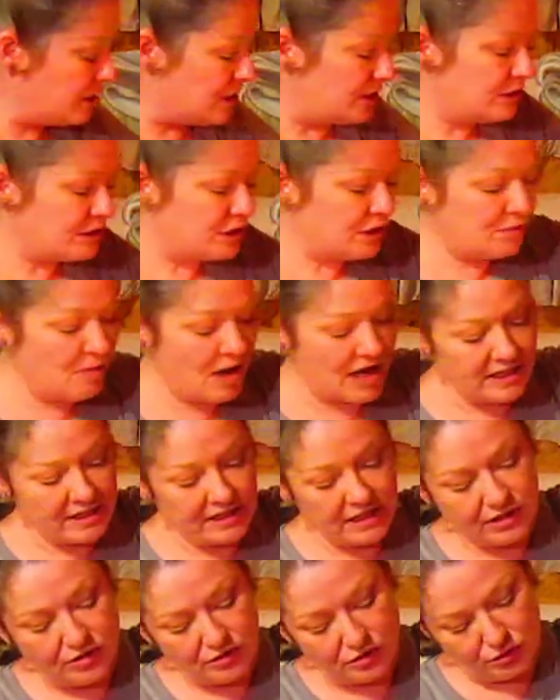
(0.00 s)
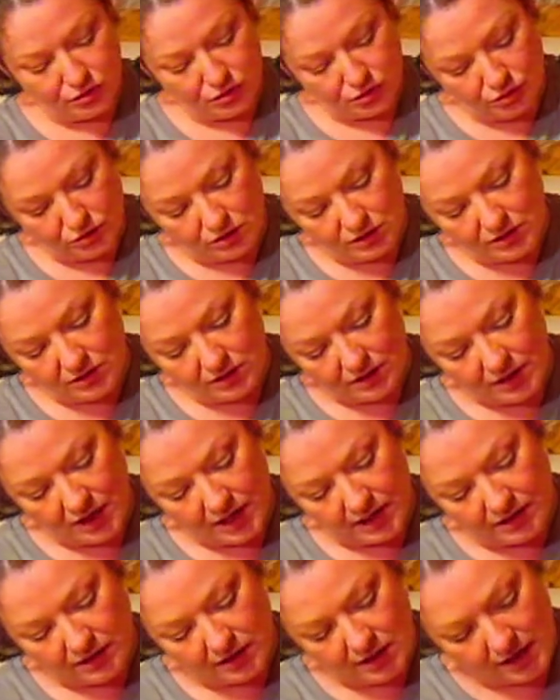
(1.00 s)
took my scissors
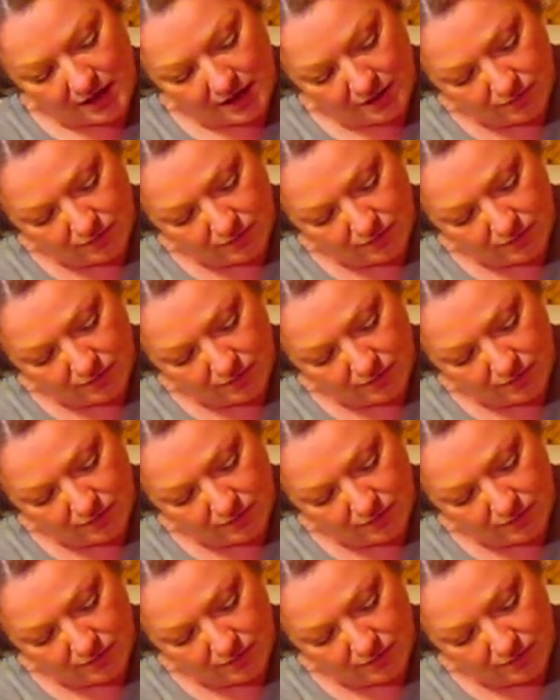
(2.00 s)
and cut